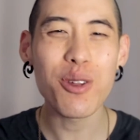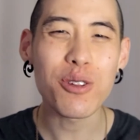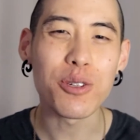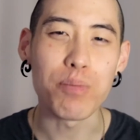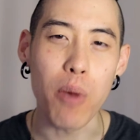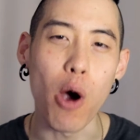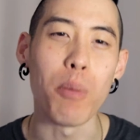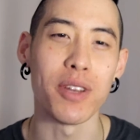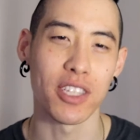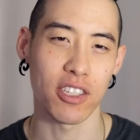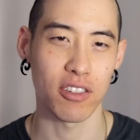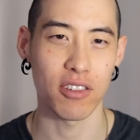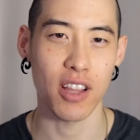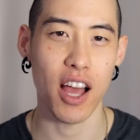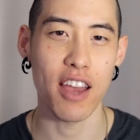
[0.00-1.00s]
know those moments
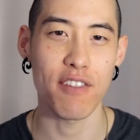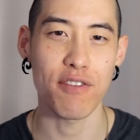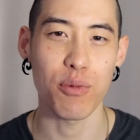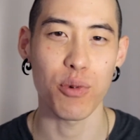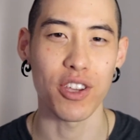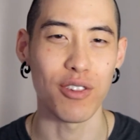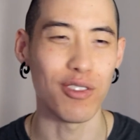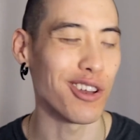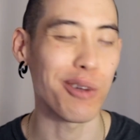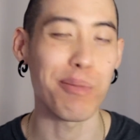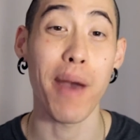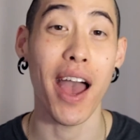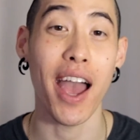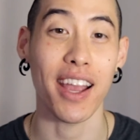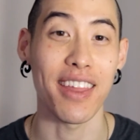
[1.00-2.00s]
in your life where you look
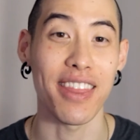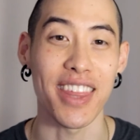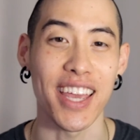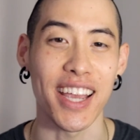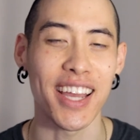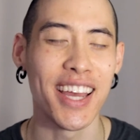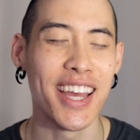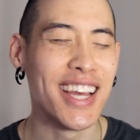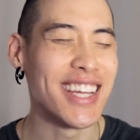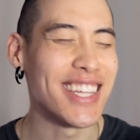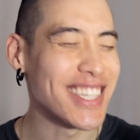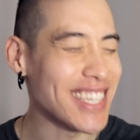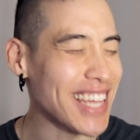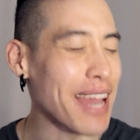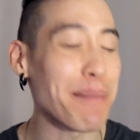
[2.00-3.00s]
back and think,
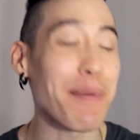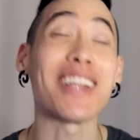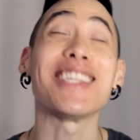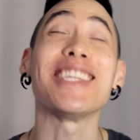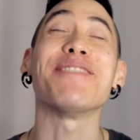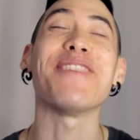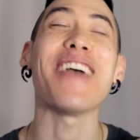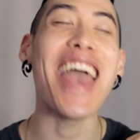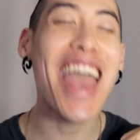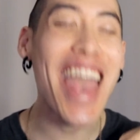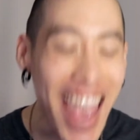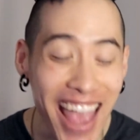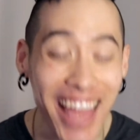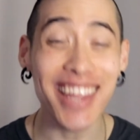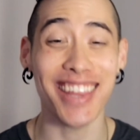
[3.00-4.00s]
damn, I'd give
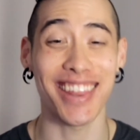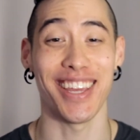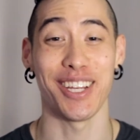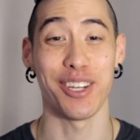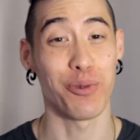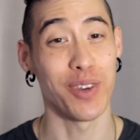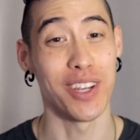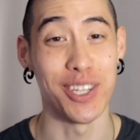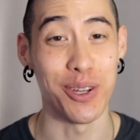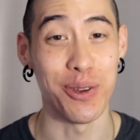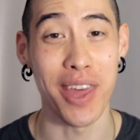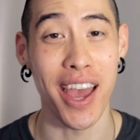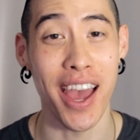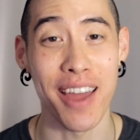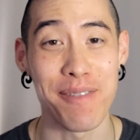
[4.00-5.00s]
anything to redo
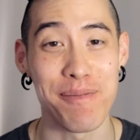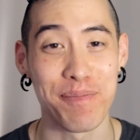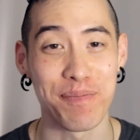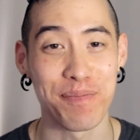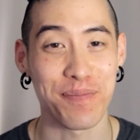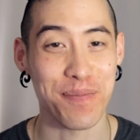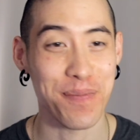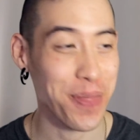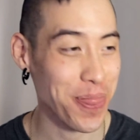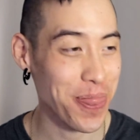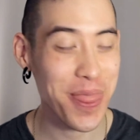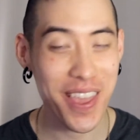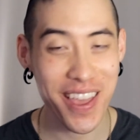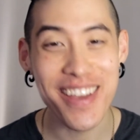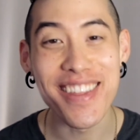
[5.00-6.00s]
that.
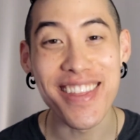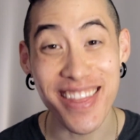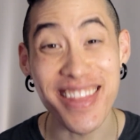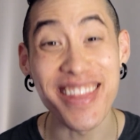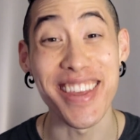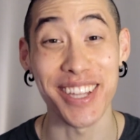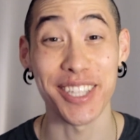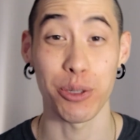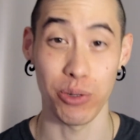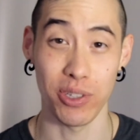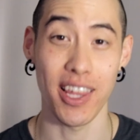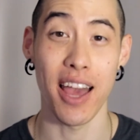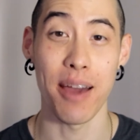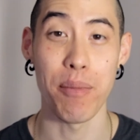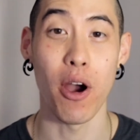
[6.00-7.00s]
This
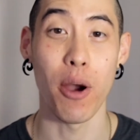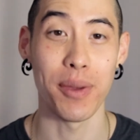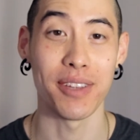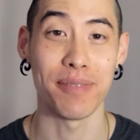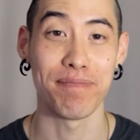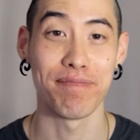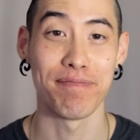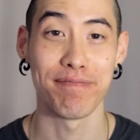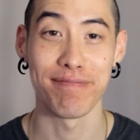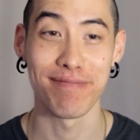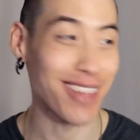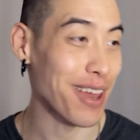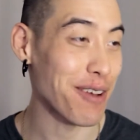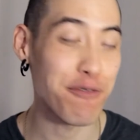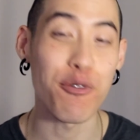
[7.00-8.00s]
was that moment,
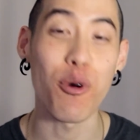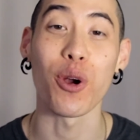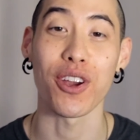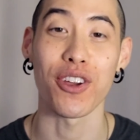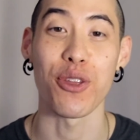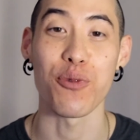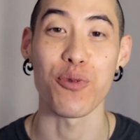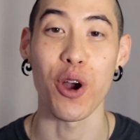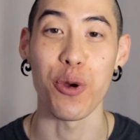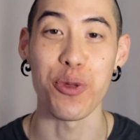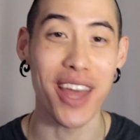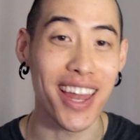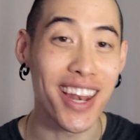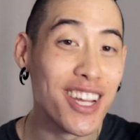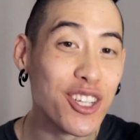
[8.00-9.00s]
that fork in the road,
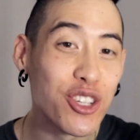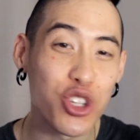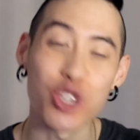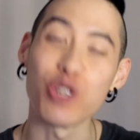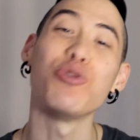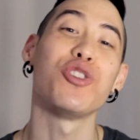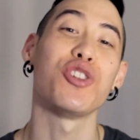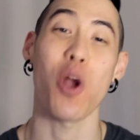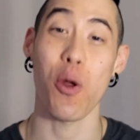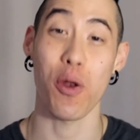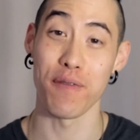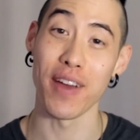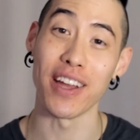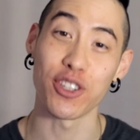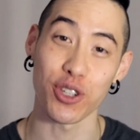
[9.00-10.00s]
that choose your own
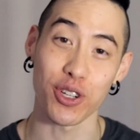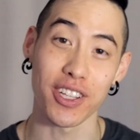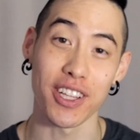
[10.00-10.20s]
adventure